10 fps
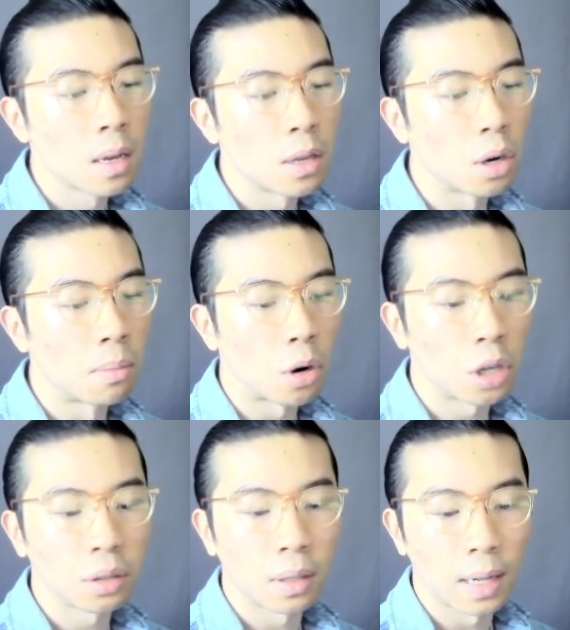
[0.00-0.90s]

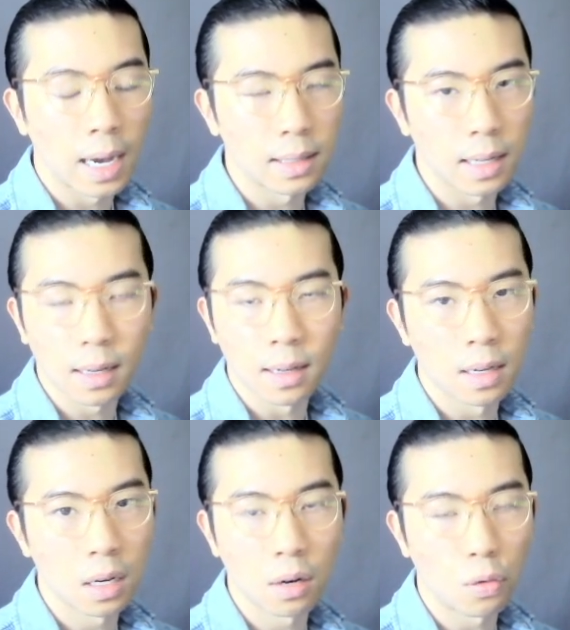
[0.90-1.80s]
marginalizing
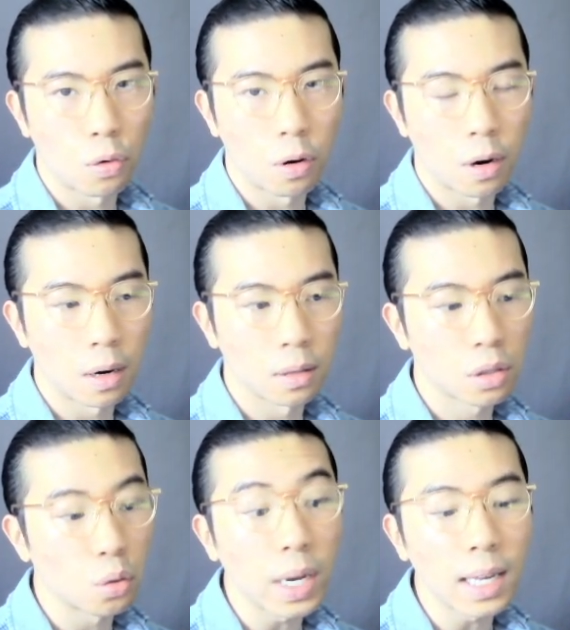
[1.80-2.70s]
or
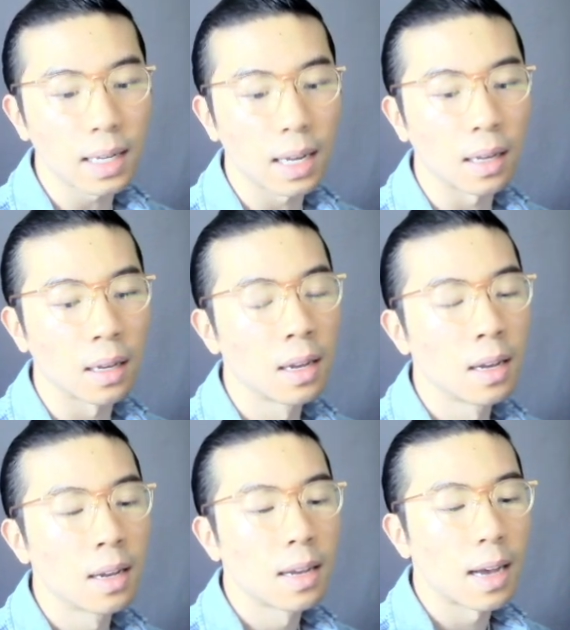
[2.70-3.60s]
squeezing
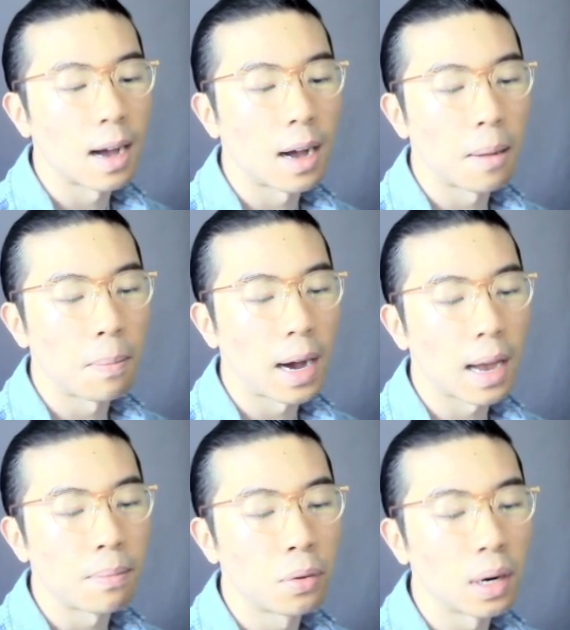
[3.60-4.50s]

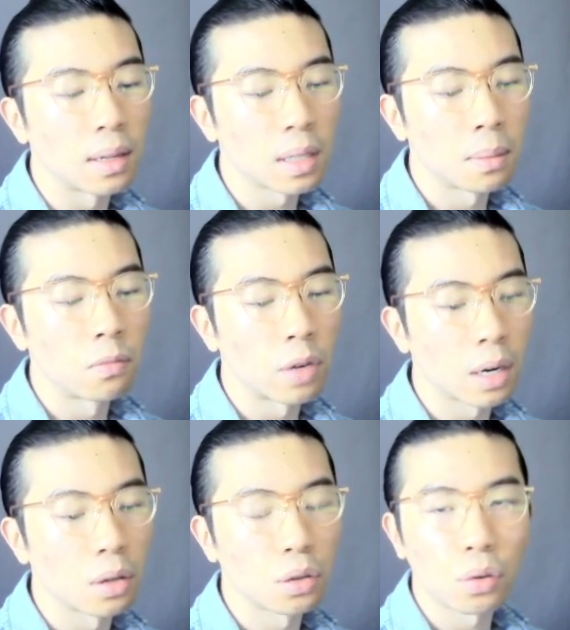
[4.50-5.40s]
by putting some
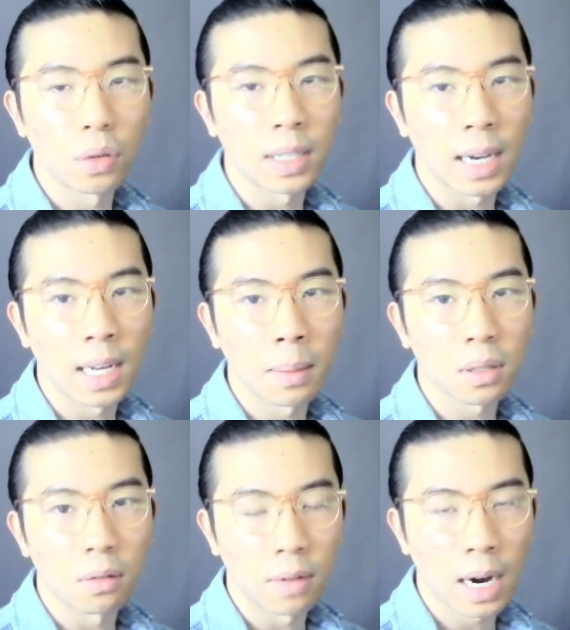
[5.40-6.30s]
regulatory
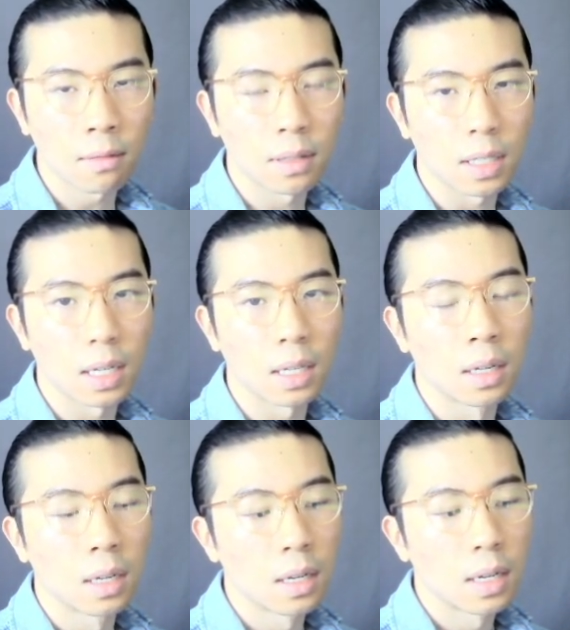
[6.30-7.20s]
dynamics around it,
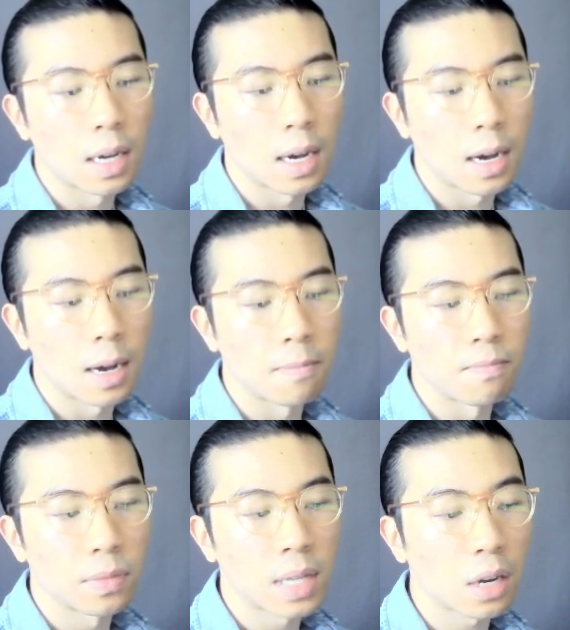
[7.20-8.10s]

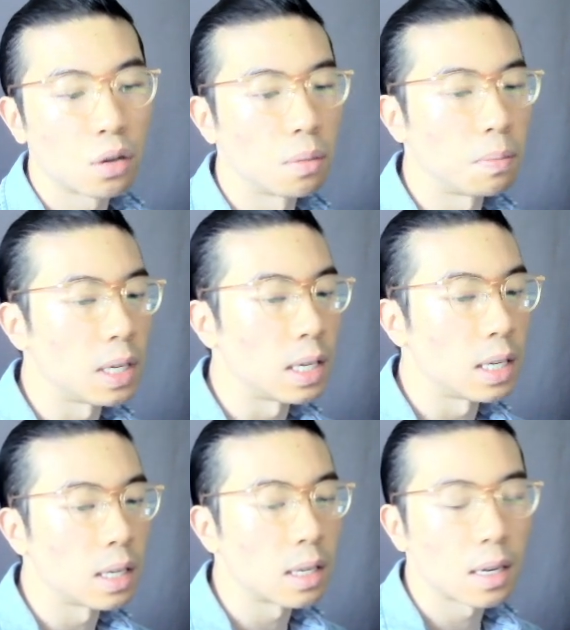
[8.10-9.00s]
that could
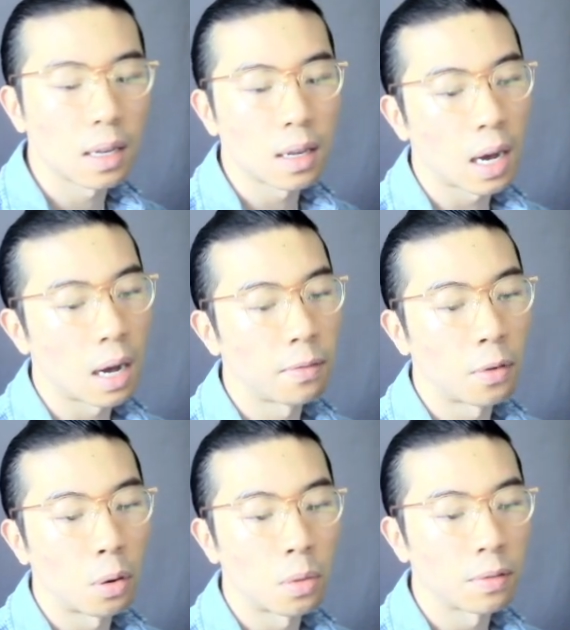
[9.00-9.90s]
be a
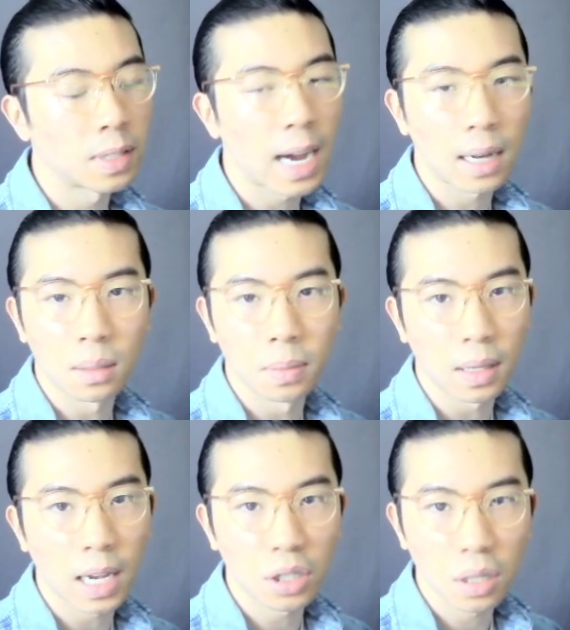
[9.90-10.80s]
form of tax
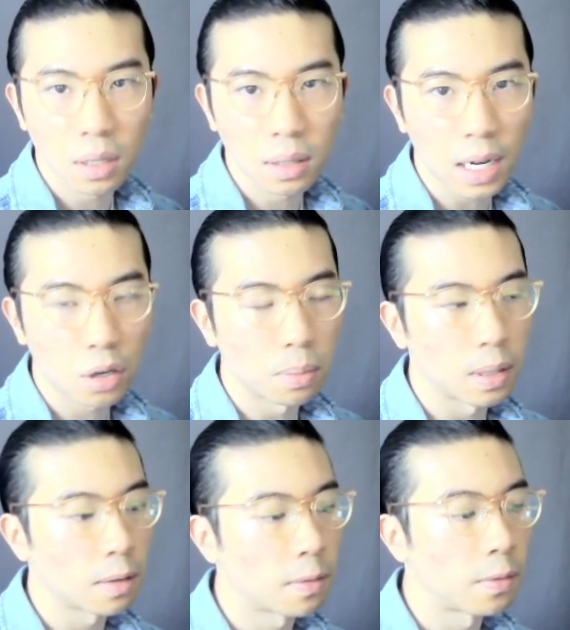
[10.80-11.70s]
implications. That could
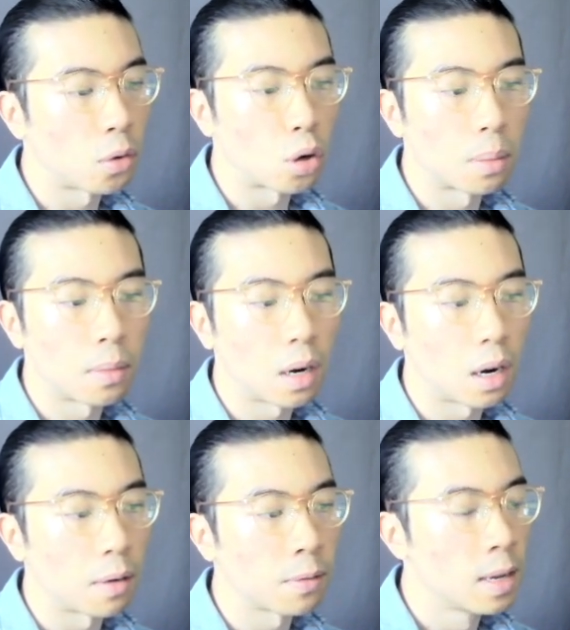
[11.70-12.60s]
be a form
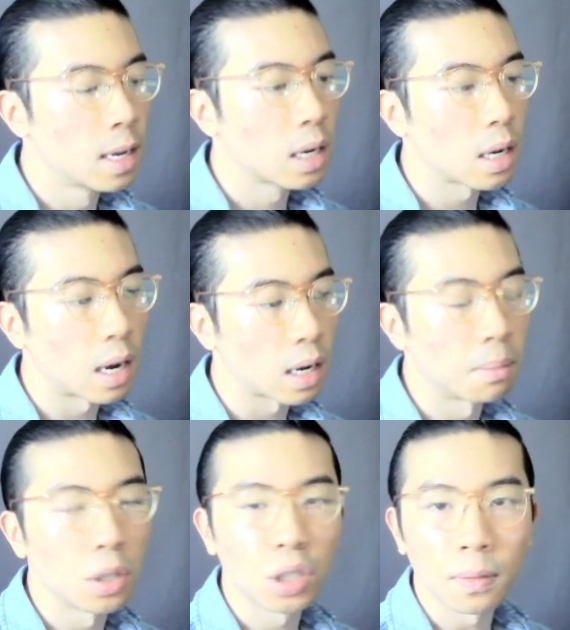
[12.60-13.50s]
of
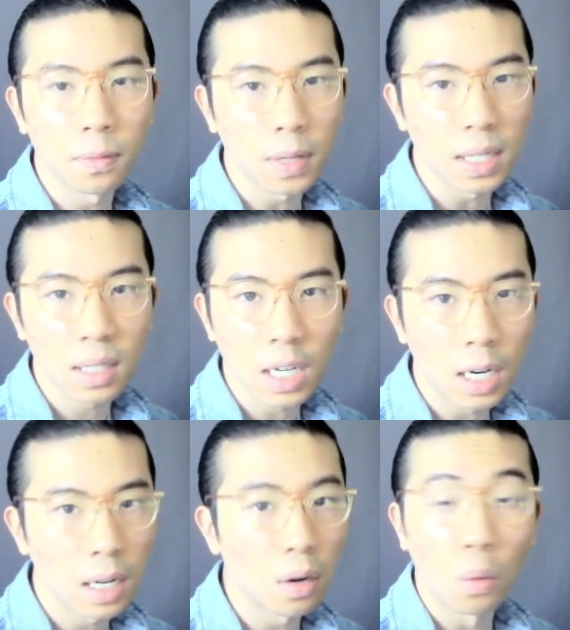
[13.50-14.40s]
commission fees
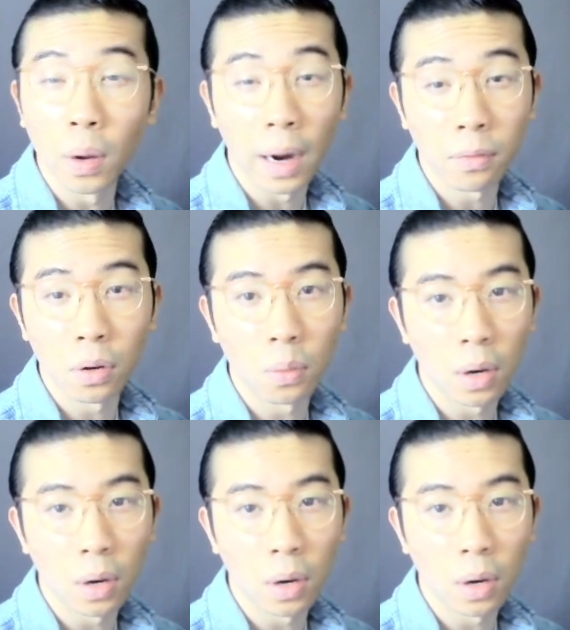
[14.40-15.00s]
cut or whatever.